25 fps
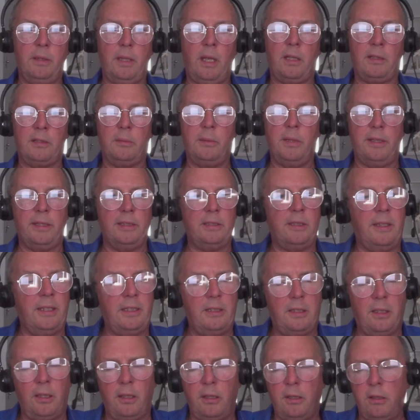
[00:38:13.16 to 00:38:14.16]
ultimately,
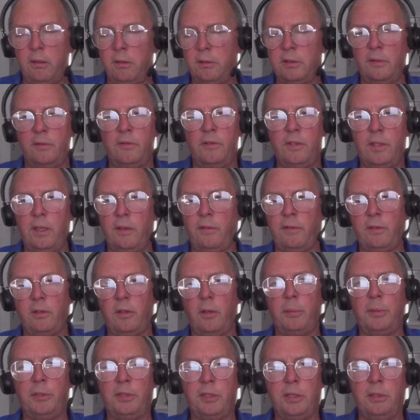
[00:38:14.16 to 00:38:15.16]
there's lots of
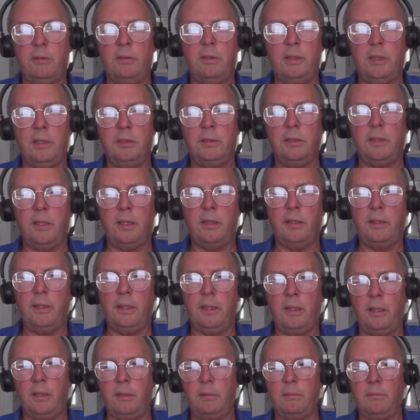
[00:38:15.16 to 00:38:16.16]
different opportunities that
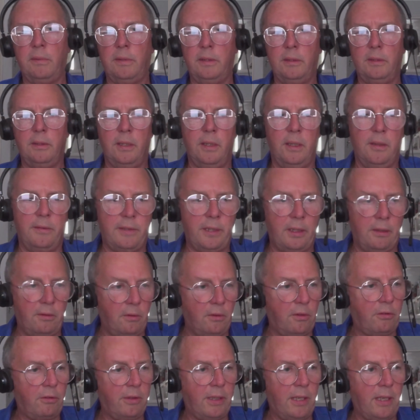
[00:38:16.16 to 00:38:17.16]
it
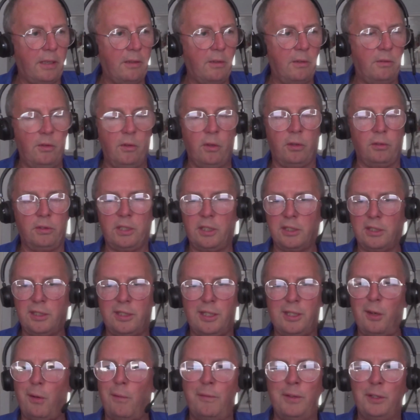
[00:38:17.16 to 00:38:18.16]
will create, not just
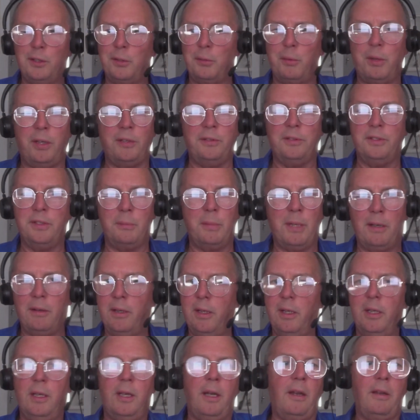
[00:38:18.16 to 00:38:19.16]
the obvious ones
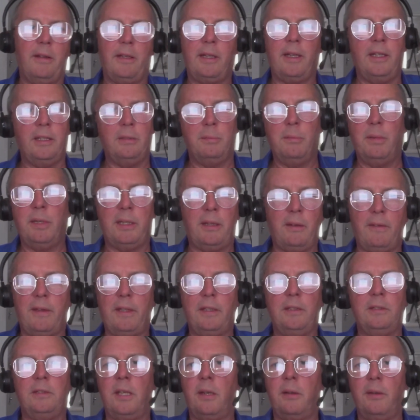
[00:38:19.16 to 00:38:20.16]
about it's making
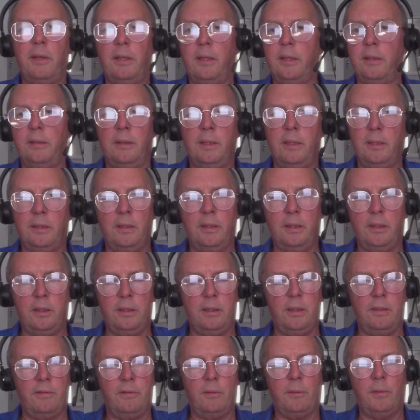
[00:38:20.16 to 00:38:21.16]
things go in
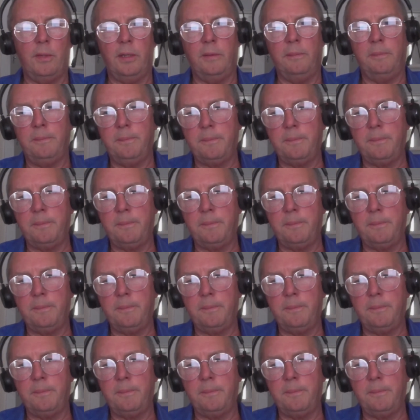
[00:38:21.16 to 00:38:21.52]
a different way.